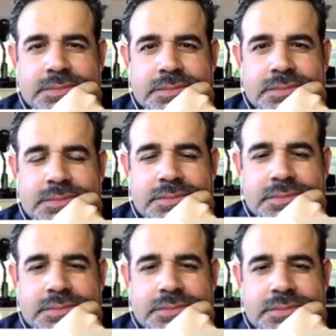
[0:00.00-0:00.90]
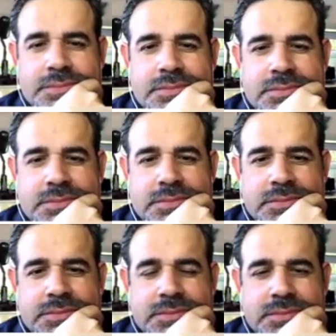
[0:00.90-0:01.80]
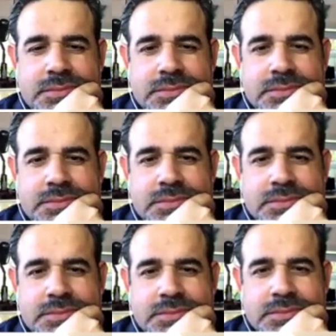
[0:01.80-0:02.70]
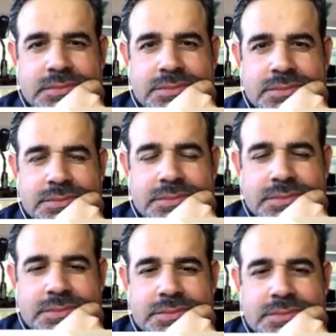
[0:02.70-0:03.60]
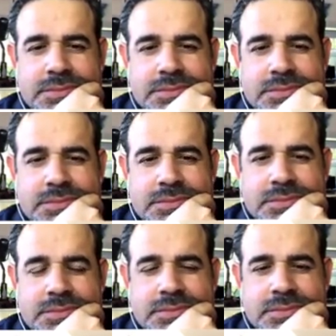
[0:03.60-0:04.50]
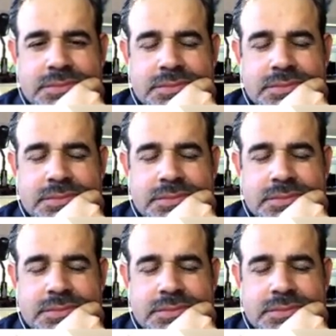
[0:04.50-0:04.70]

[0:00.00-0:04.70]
(not speaking)